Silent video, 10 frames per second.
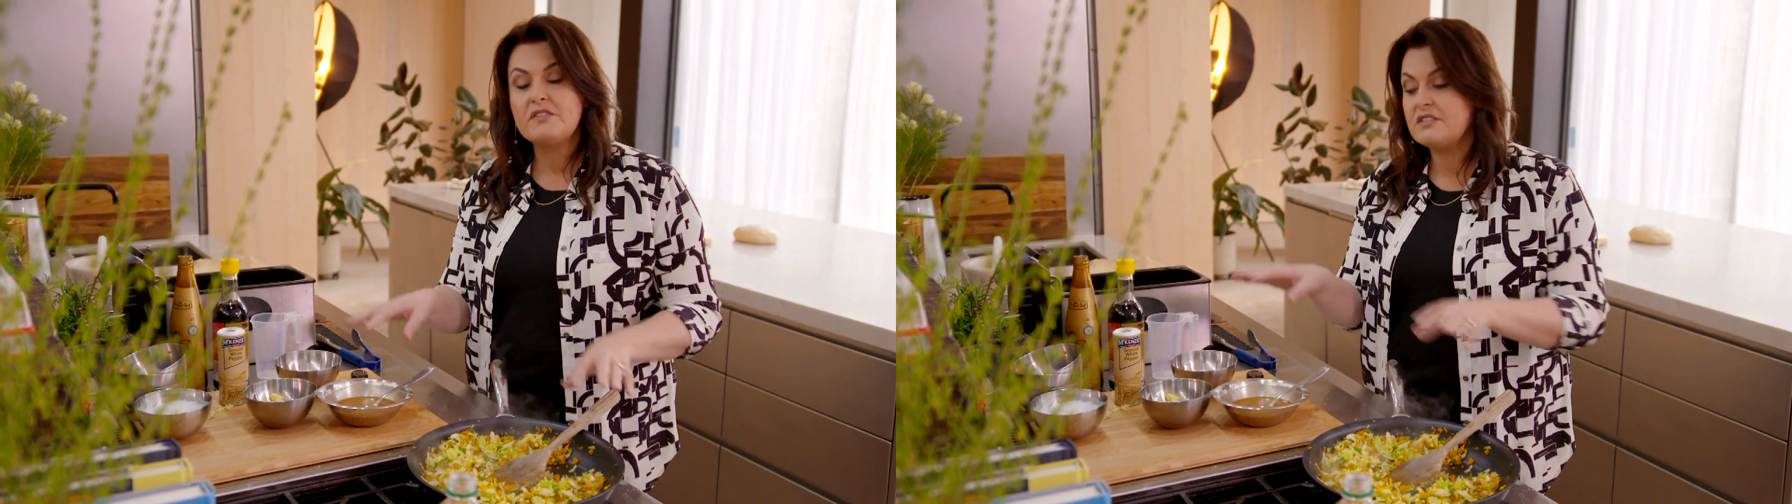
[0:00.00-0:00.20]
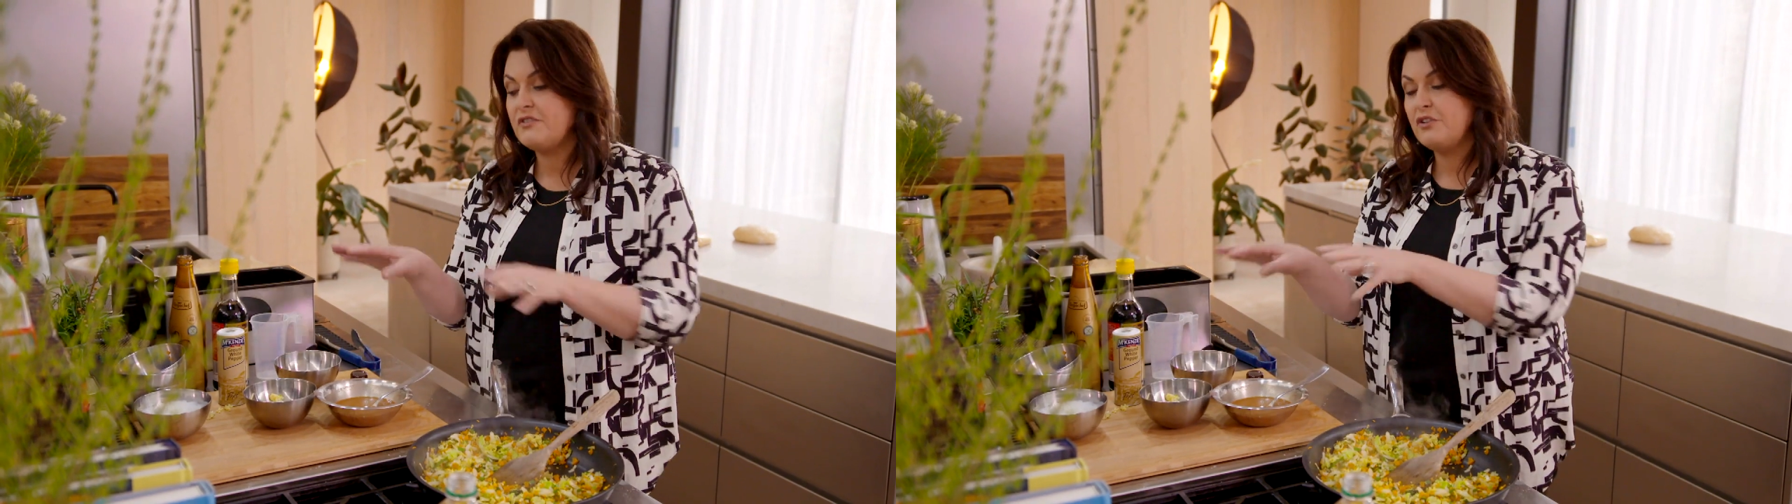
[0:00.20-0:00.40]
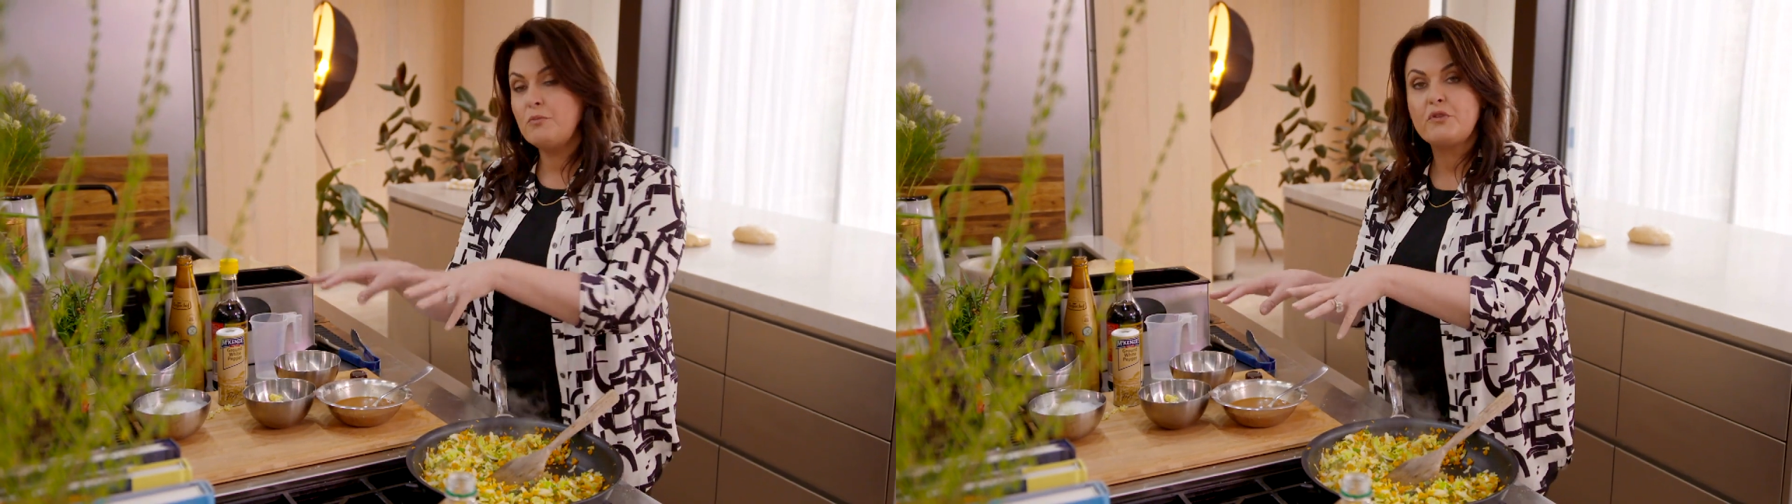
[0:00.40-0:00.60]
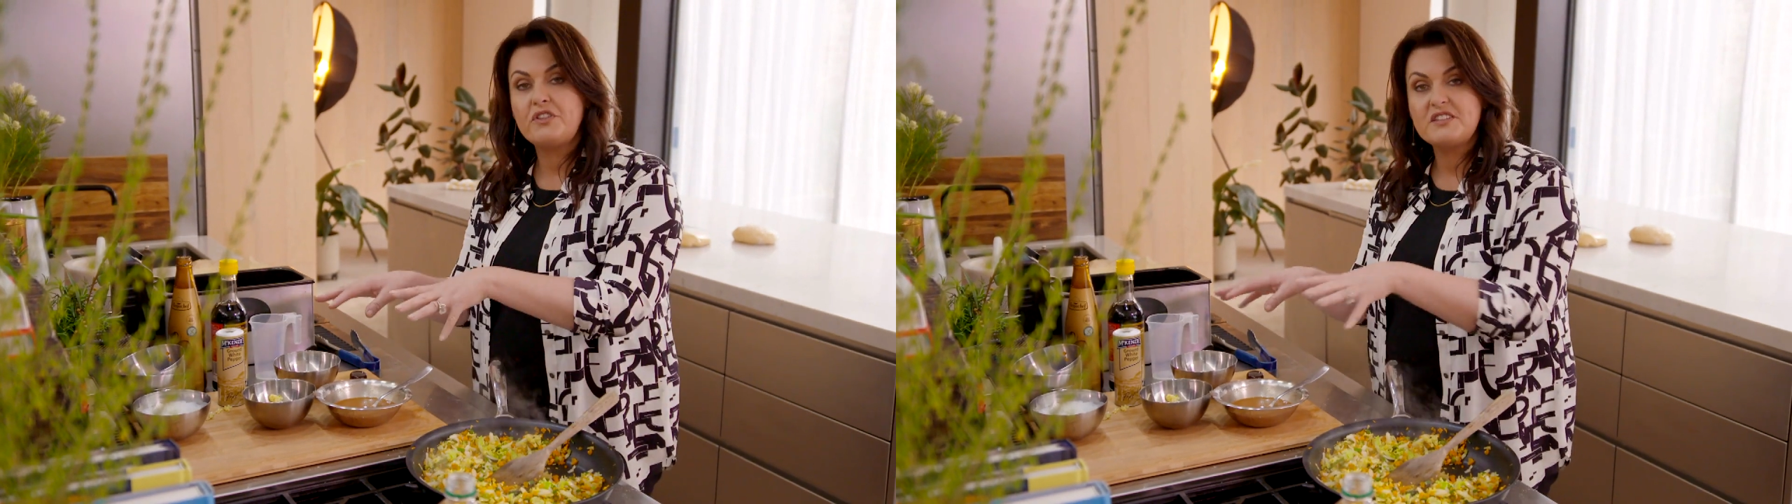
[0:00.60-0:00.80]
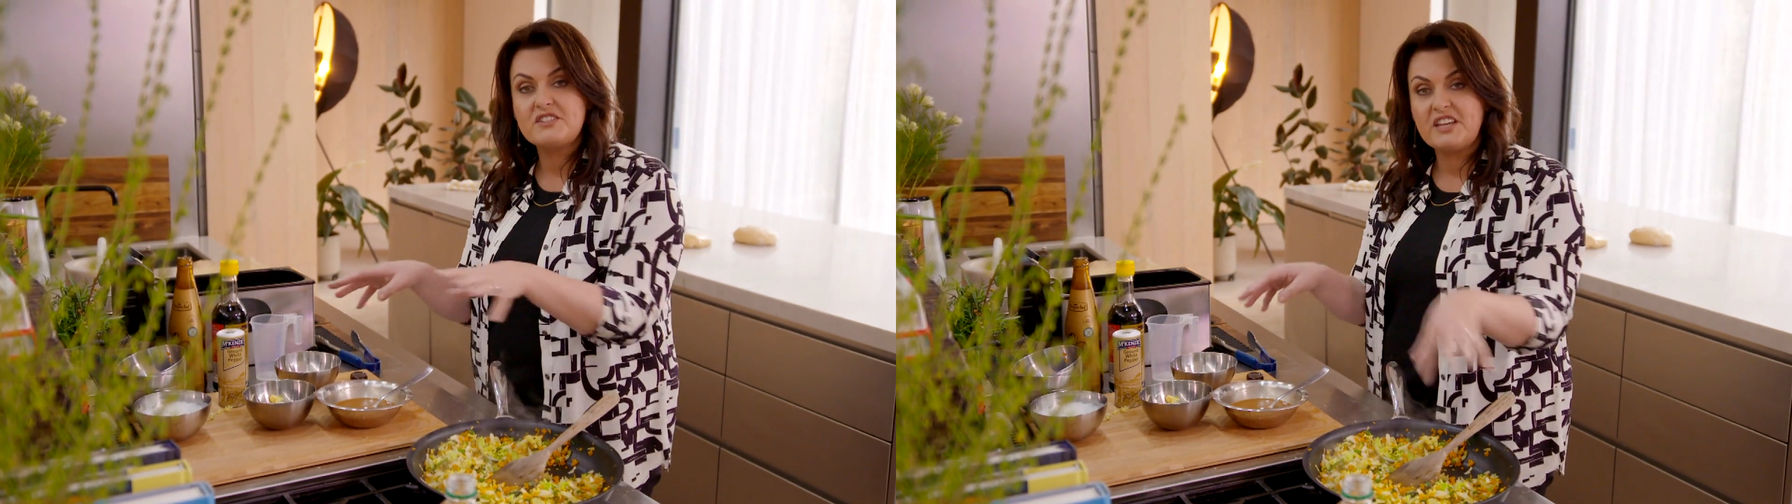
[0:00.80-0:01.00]
there's a few more
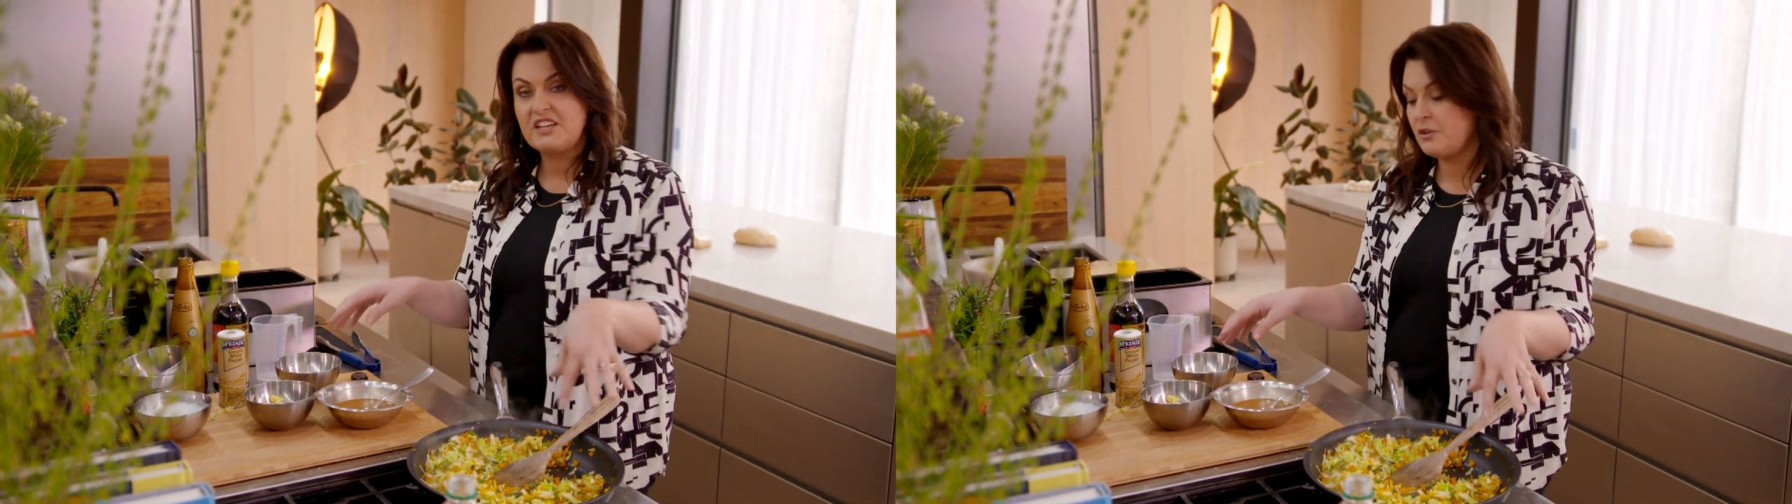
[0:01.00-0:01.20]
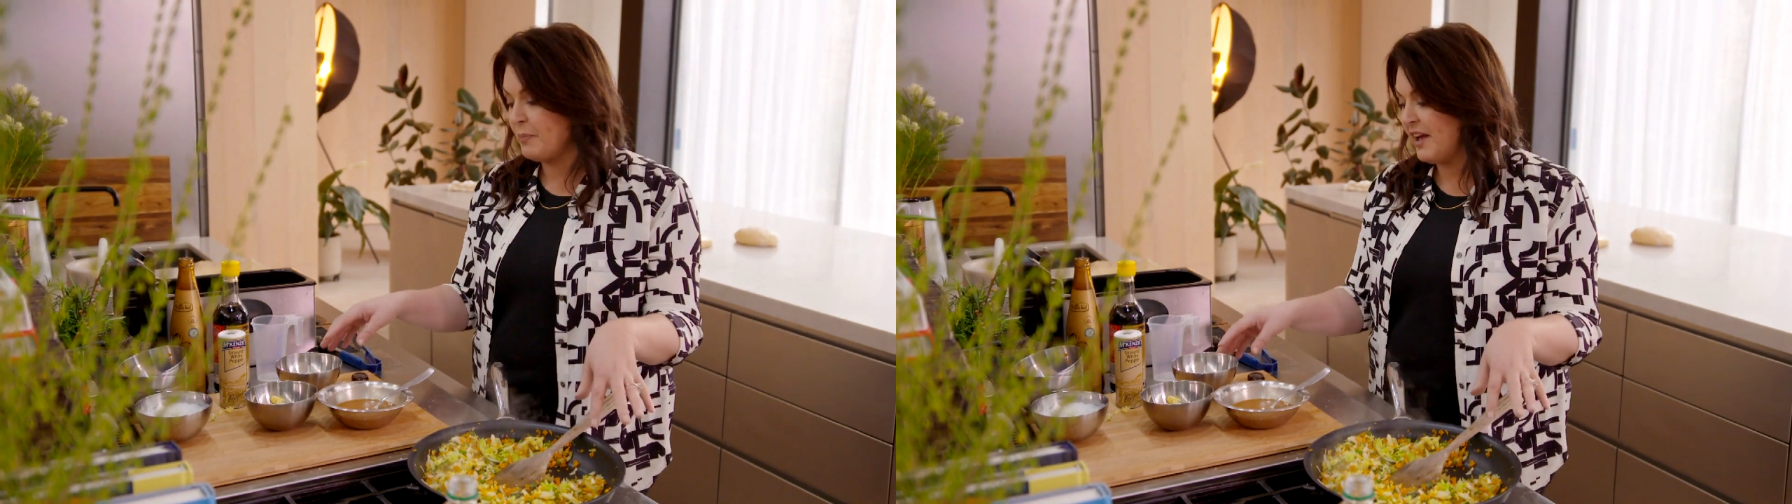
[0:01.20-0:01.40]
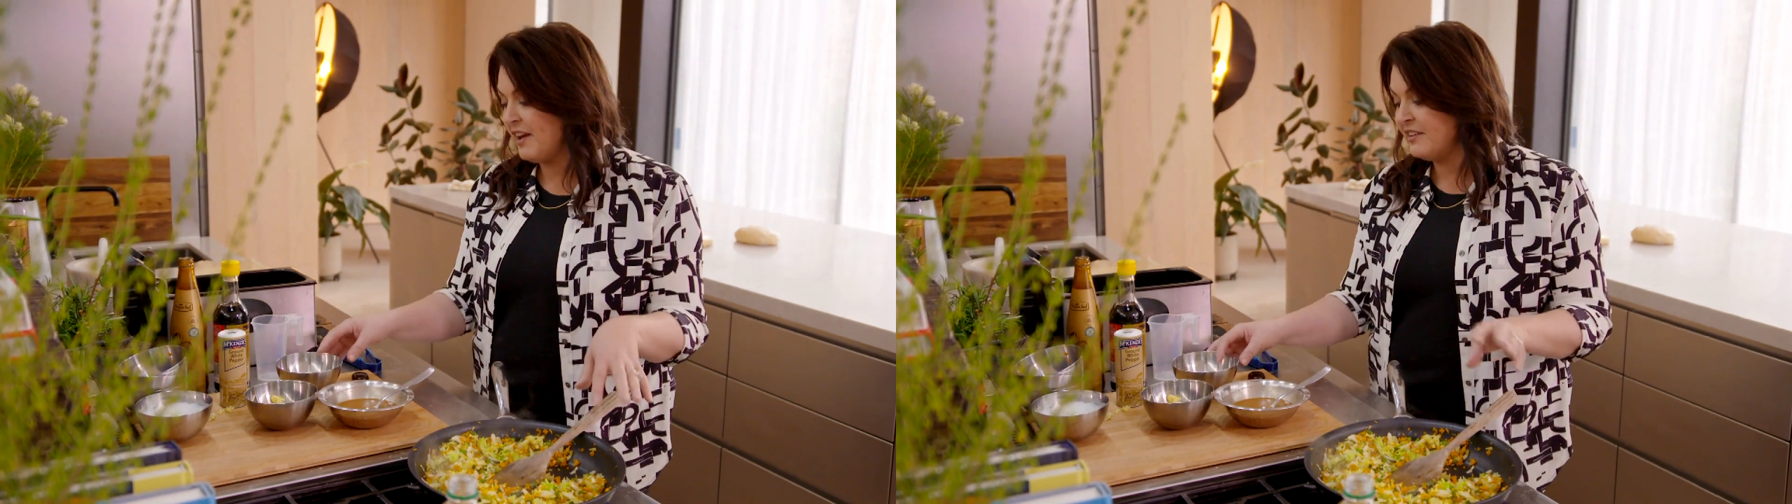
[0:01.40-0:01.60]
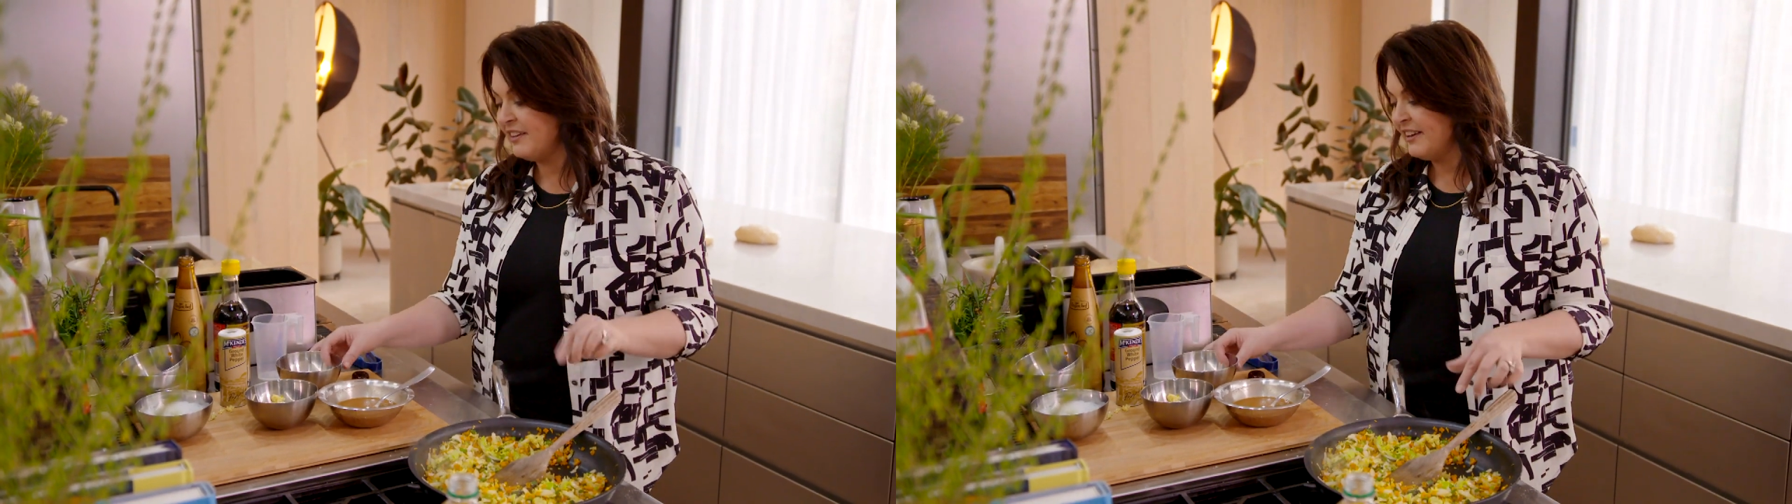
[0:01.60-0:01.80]
things to hit the pan.